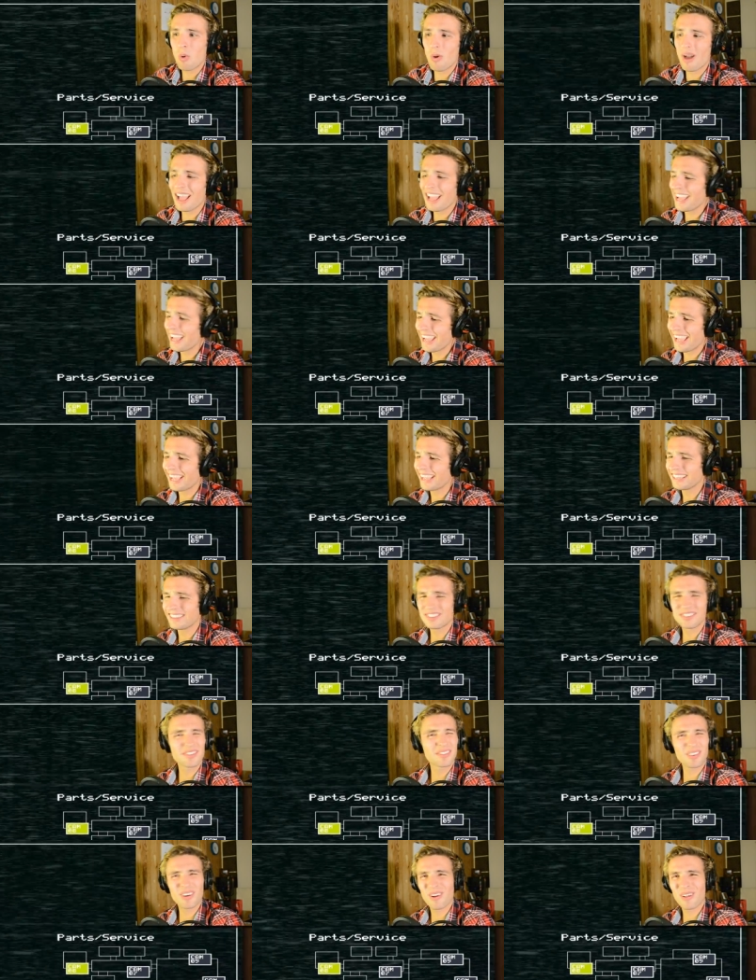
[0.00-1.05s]
away?
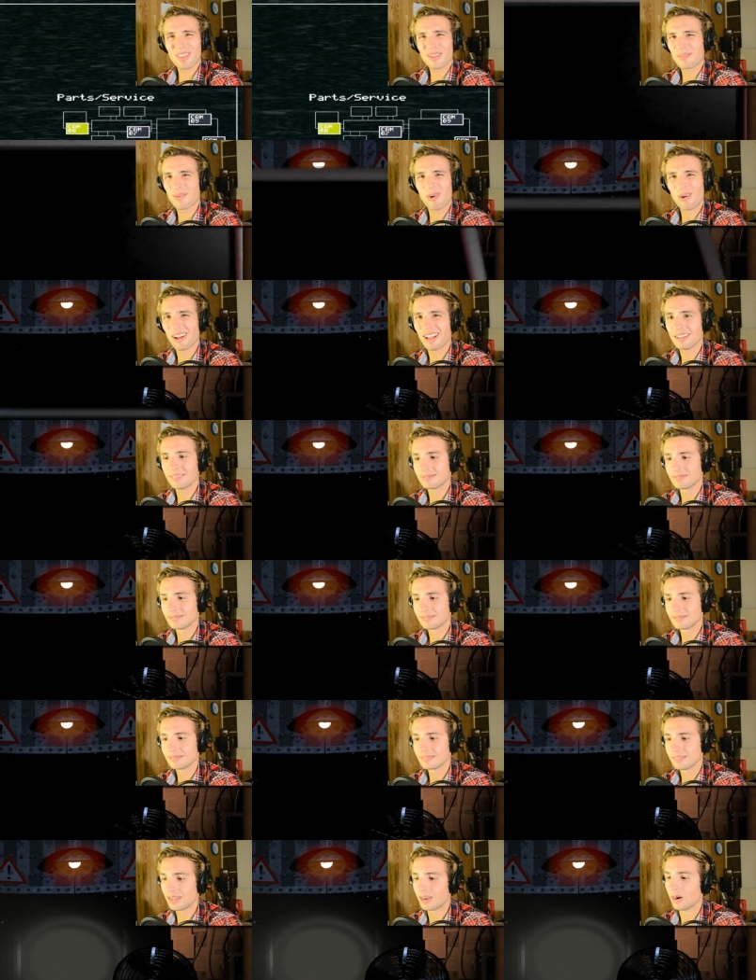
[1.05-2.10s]
Just throw them away.
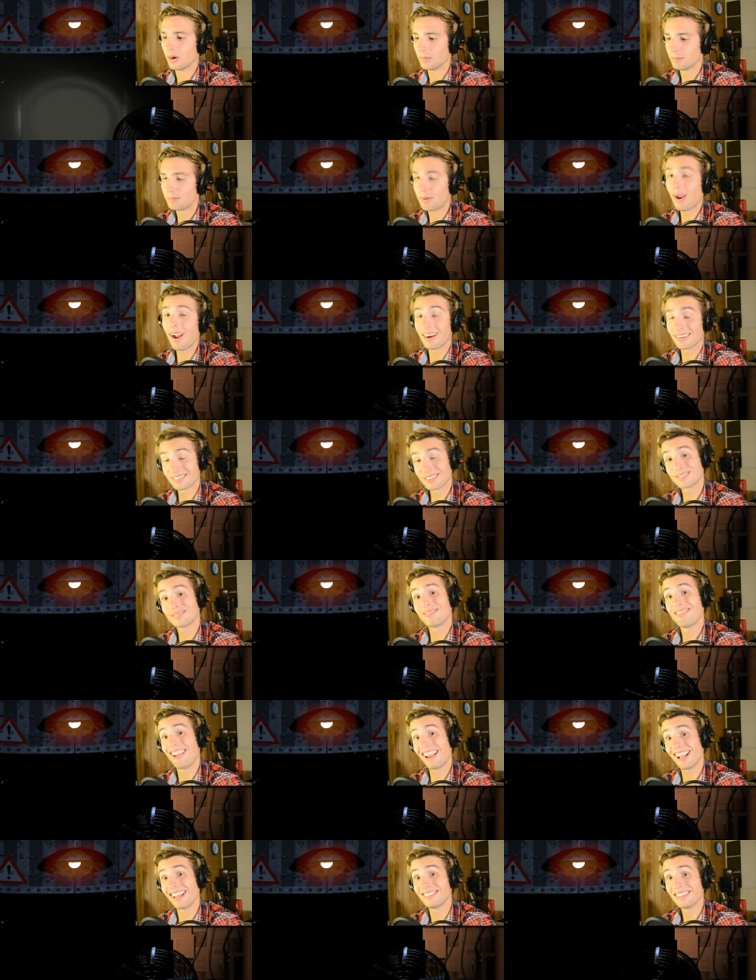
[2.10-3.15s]
Parts oh, parts? See,
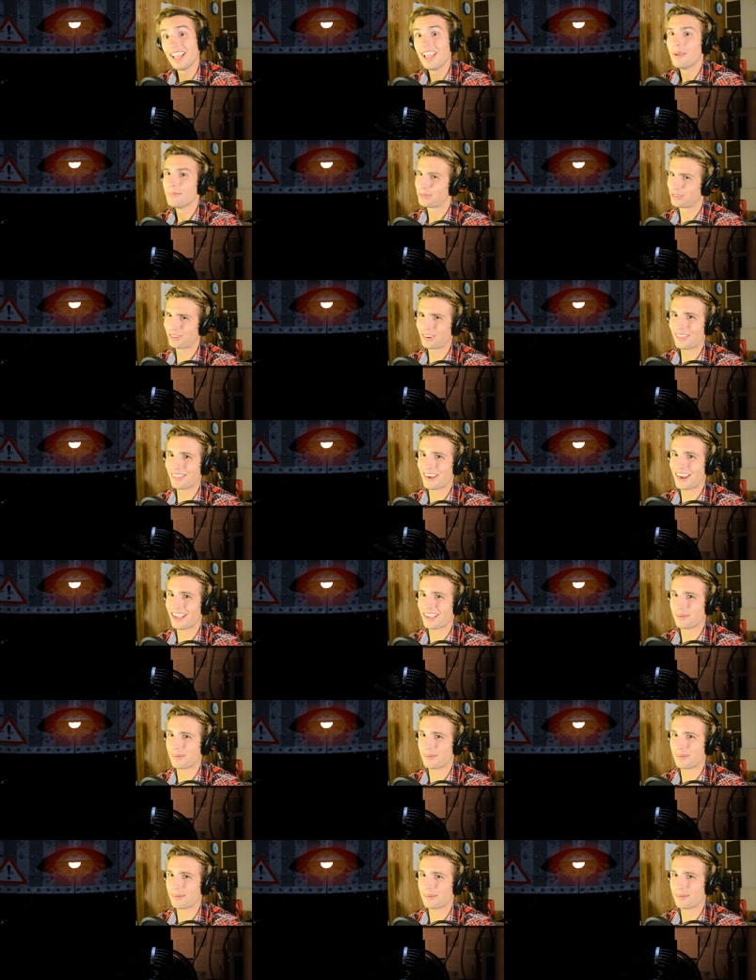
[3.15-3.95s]
Good. Sure they're not